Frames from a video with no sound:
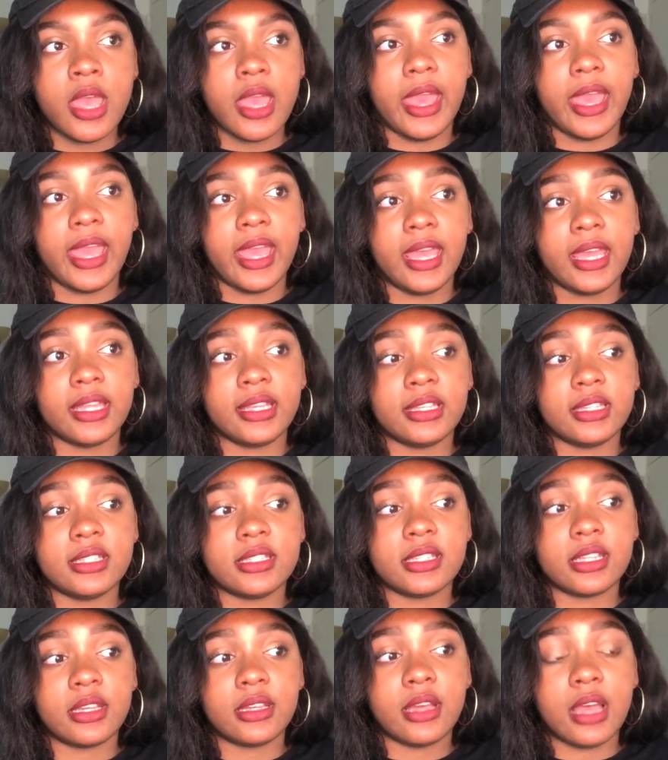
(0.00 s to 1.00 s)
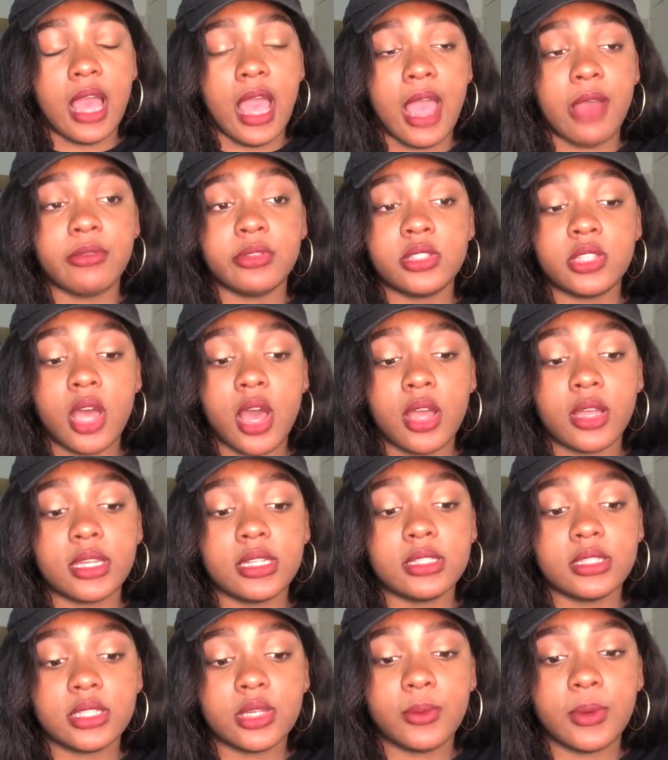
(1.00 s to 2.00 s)
And I was
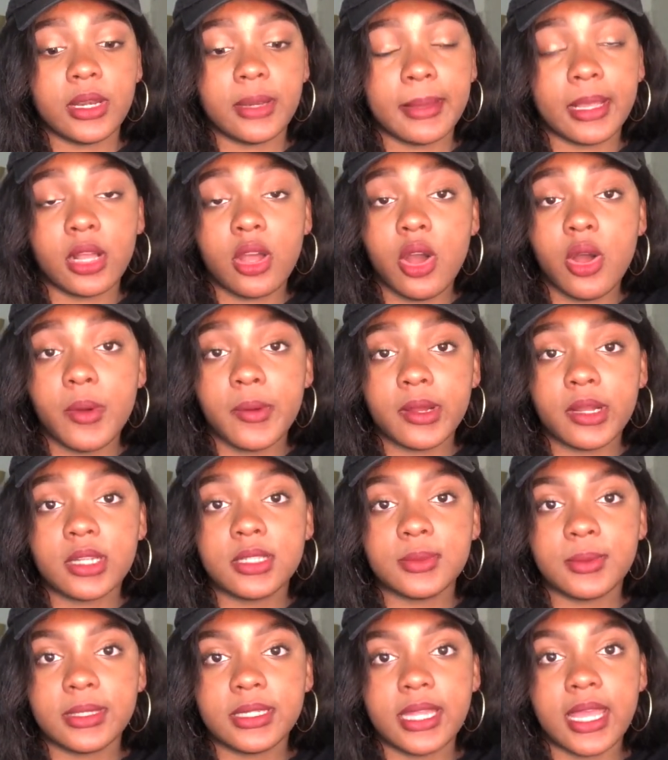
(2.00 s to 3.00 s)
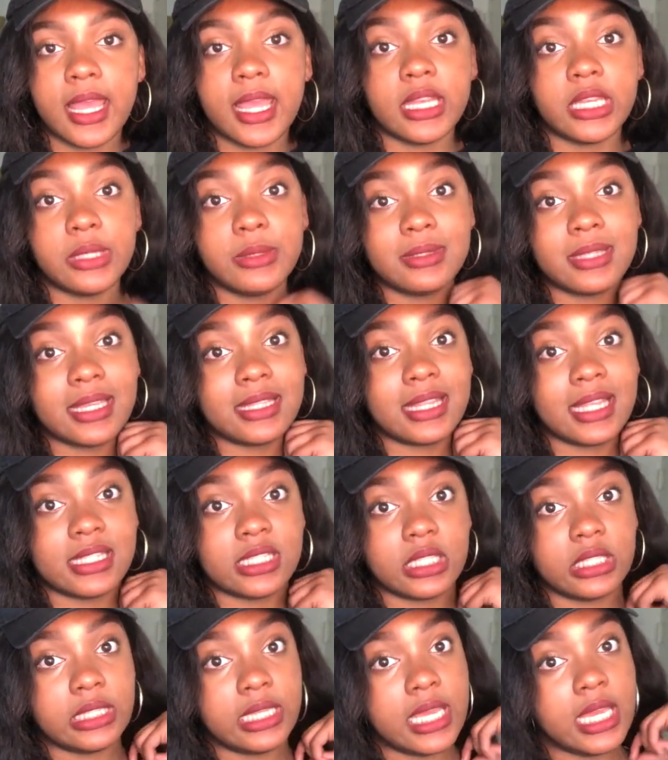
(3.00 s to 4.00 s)
talking to one of my coworkers one day, and he was like,
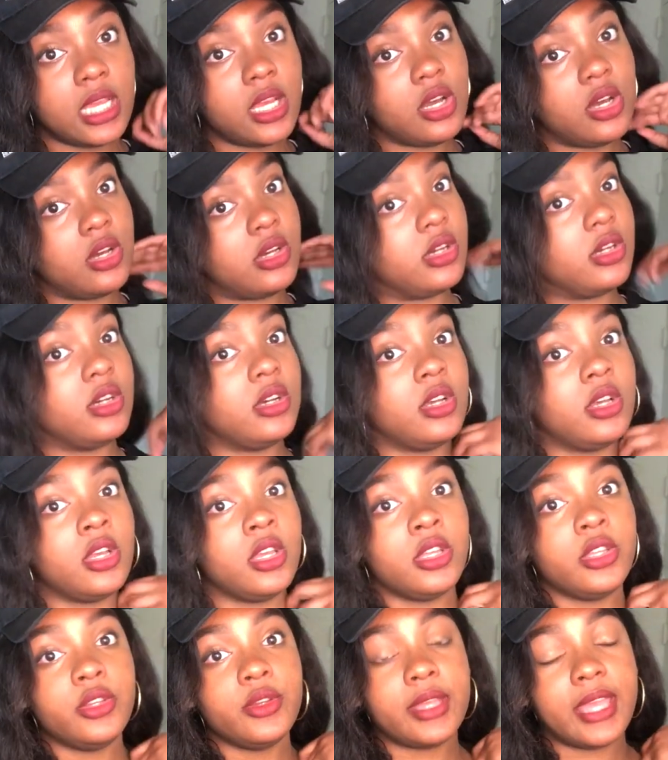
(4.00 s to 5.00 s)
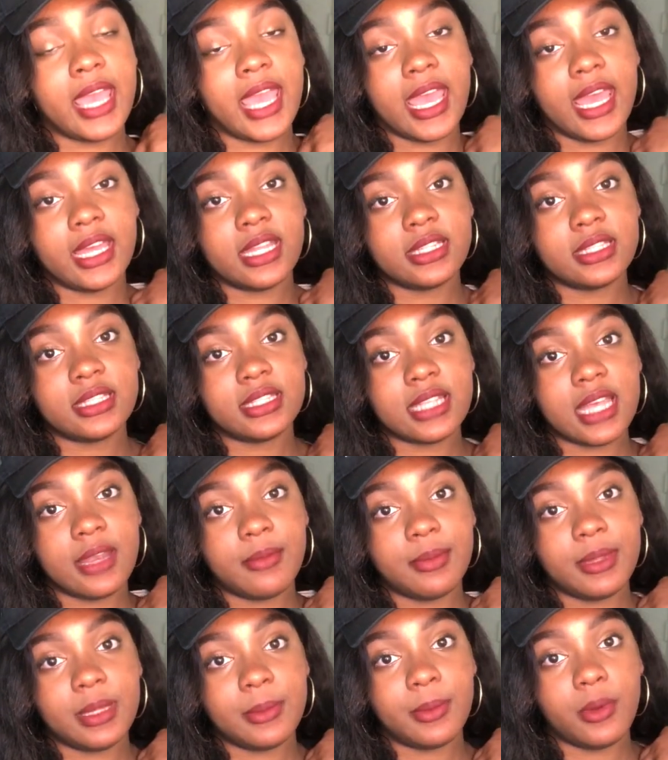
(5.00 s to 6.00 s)
that's illegal. You can't
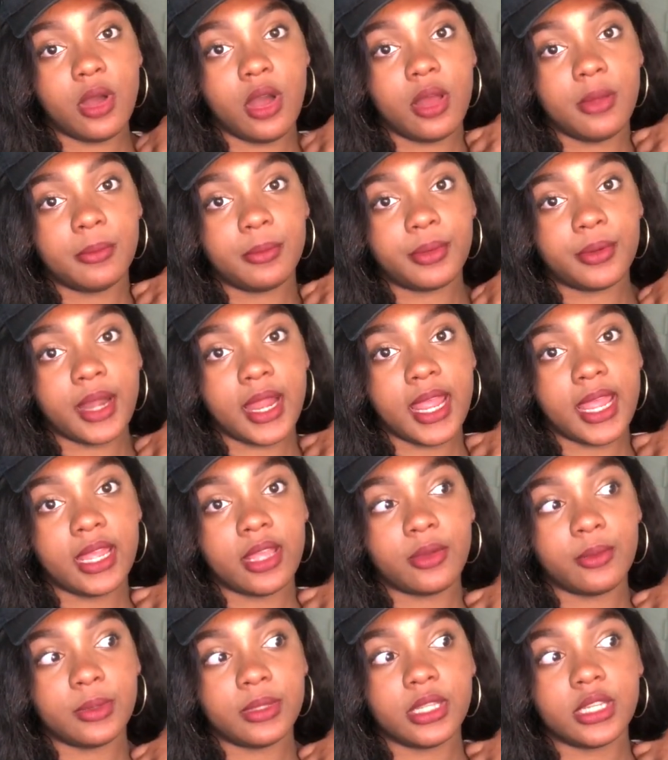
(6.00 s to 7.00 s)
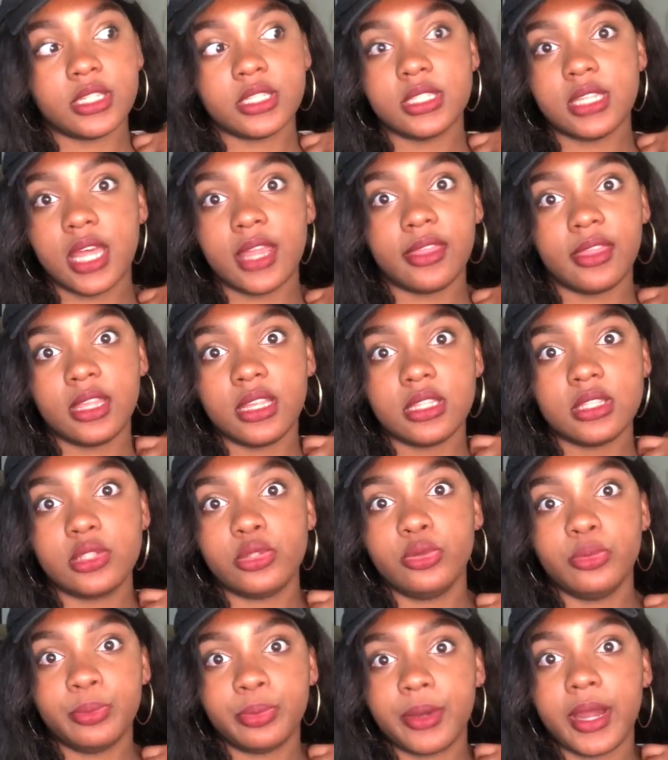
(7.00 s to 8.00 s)
send people on break when there's nothing
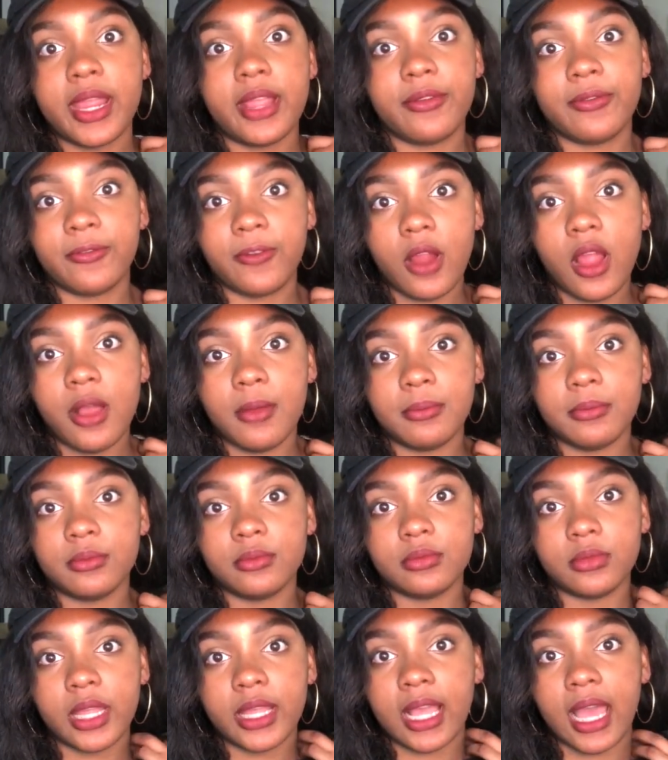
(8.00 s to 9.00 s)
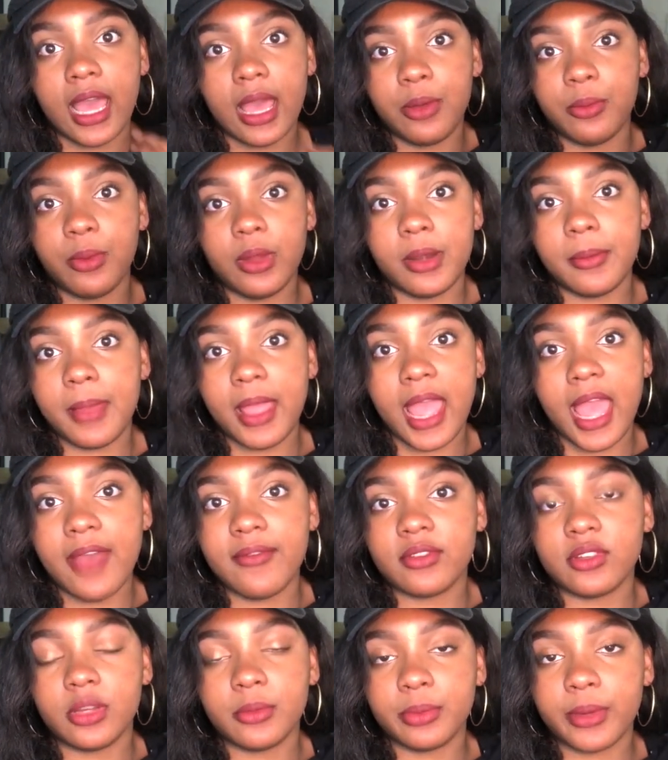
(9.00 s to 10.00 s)
to break from. Like, what am I
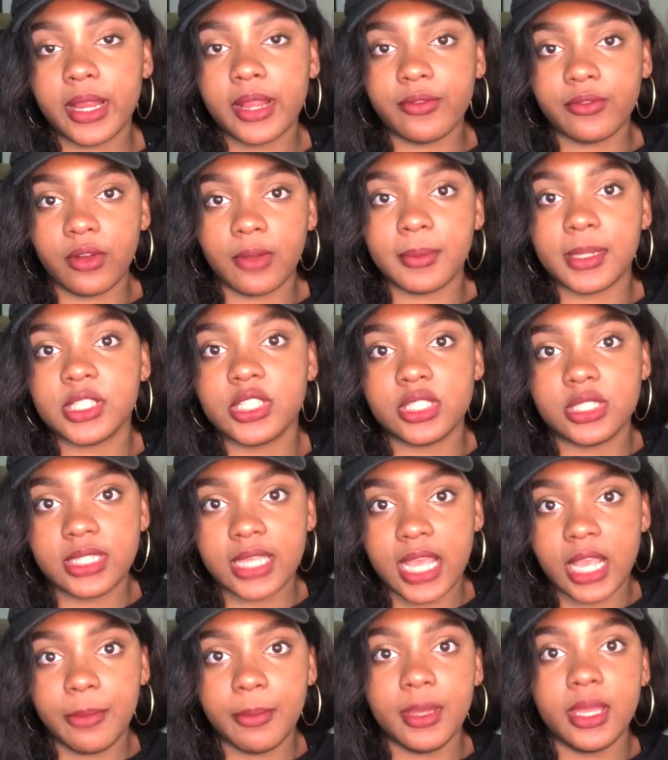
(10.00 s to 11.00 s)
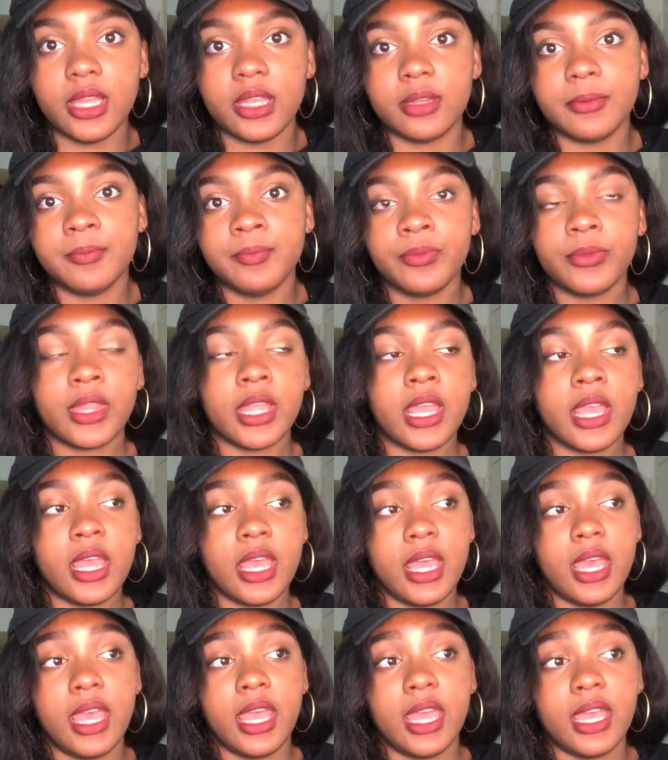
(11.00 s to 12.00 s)
having a break from? I just came in.
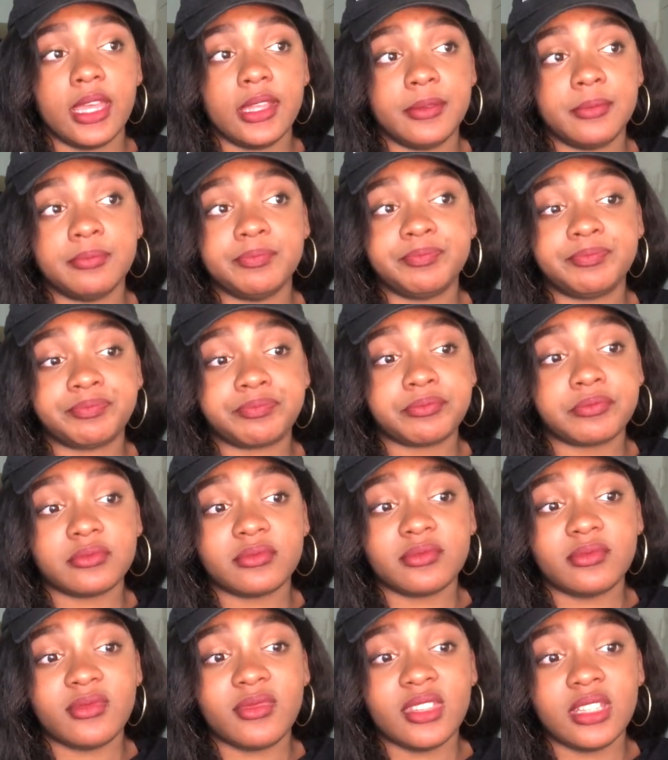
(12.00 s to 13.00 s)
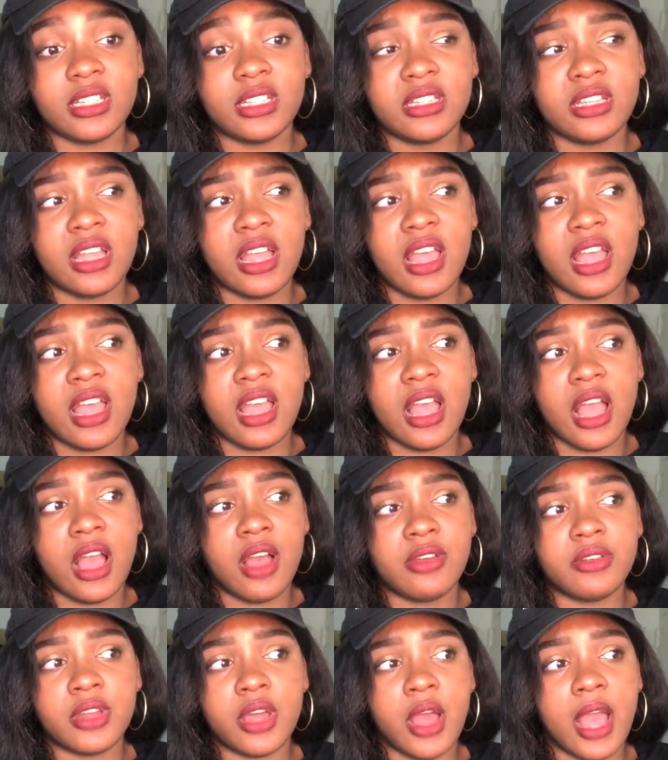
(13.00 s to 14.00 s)
And
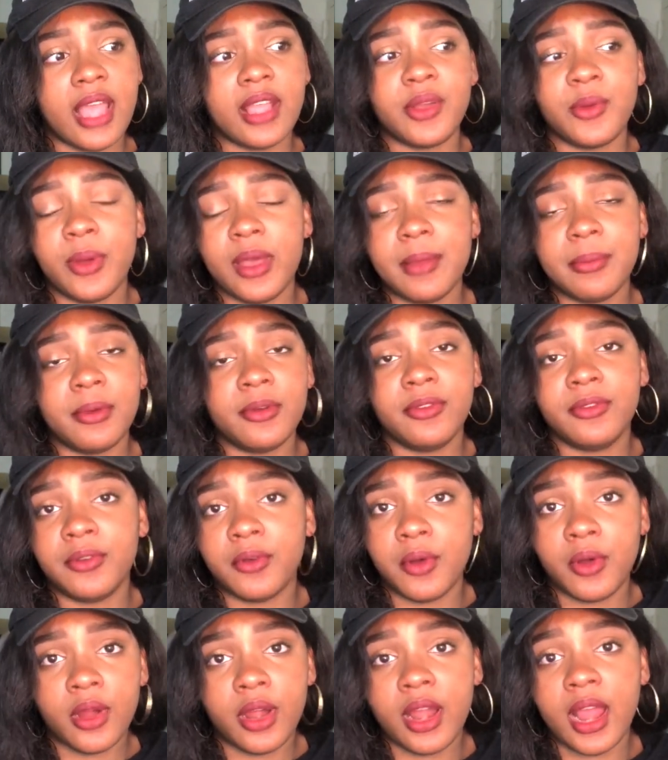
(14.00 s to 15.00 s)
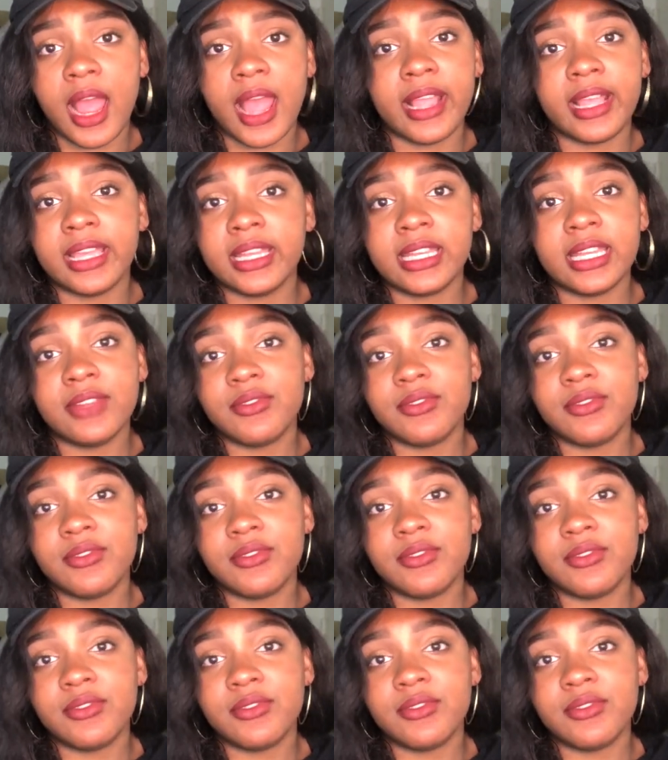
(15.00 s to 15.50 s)
I don't know. I quit before I can